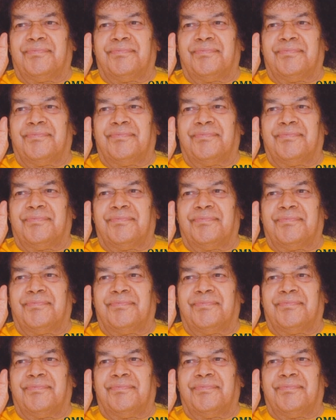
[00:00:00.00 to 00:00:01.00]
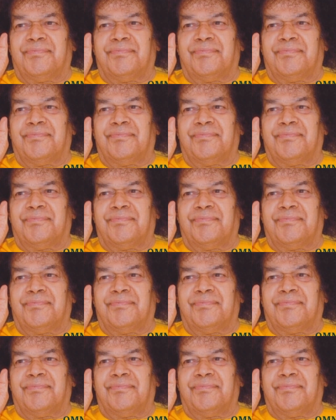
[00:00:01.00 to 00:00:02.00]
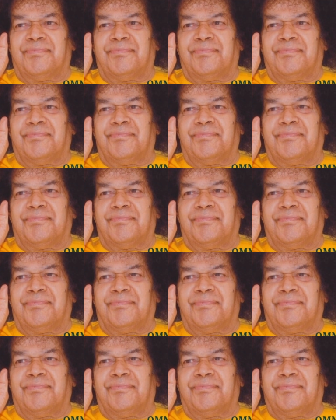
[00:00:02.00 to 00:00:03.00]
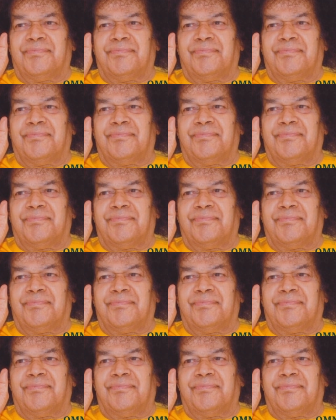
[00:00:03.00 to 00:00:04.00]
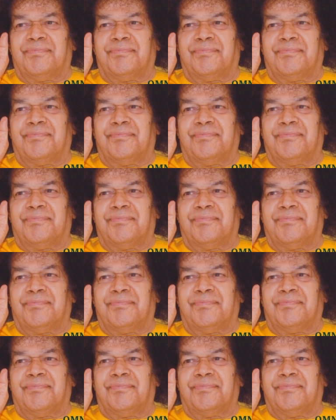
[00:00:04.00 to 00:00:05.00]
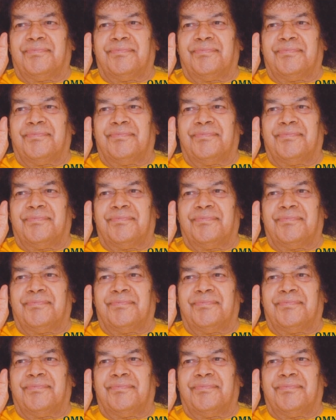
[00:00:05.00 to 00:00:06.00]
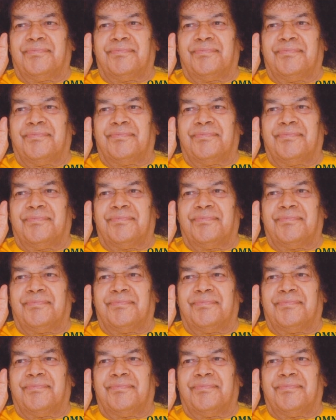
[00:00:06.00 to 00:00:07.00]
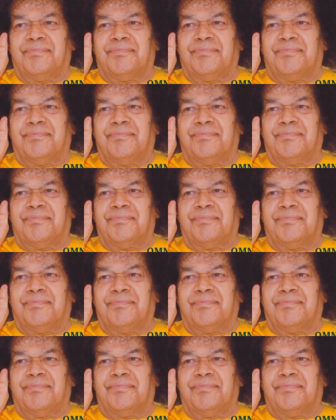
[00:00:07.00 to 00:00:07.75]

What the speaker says: [no speech]